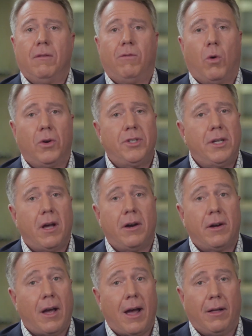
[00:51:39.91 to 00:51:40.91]

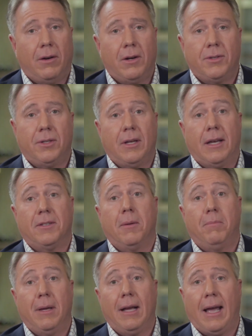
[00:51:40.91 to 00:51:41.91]
$1,400 is a
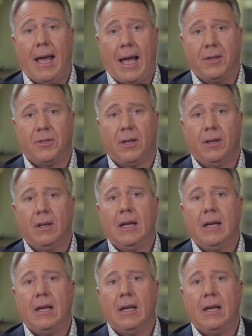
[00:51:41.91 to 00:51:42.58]
big ask.